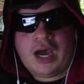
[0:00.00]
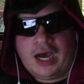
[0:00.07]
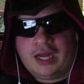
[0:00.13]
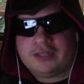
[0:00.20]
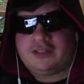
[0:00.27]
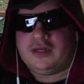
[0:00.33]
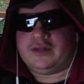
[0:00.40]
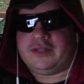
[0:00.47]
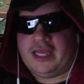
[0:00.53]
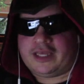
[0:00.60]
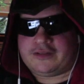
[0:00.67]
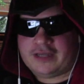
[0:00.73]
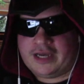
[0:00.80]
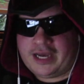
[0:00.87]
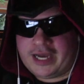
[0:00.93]
Until
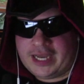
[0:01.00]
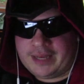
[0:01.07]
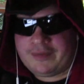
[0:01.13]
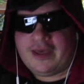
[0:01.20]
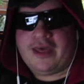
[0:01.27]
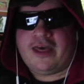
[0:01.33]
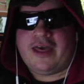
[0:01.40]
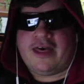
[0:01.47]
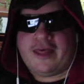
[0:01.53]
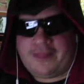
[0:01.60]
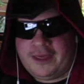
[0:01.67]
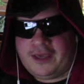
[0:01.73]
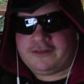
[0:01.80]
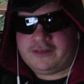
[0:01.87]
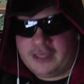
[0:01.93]
next time,
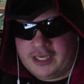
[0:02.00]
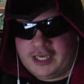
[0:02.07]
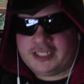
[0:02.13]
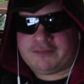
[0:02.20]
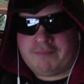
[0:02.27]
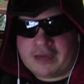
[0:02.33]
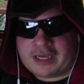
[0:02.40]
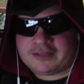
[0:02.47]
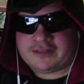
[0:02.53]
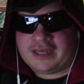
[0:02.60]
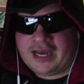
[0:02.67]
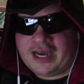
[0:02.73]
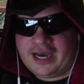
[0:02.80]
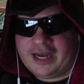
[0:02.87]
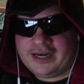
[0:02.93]
this is
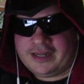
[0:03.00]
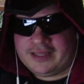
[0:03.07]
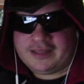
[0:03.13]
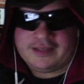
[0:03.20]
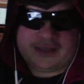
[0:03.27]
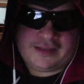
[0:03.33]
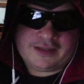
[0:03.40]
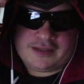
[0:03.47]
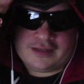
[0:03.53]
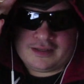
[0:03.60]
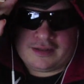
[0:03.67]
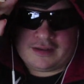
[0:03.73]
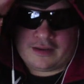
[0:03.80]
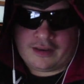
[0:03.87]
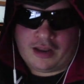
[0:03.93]
Mecha-san
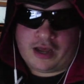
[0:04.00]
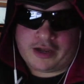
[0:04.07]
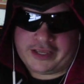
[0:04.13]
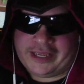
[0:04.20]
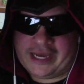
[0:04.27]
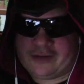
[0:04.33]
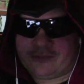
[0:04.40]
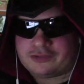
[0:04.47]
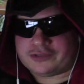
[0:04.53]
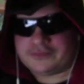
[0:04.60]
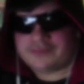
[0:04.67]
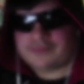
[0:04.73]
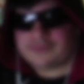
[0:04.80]
logging out.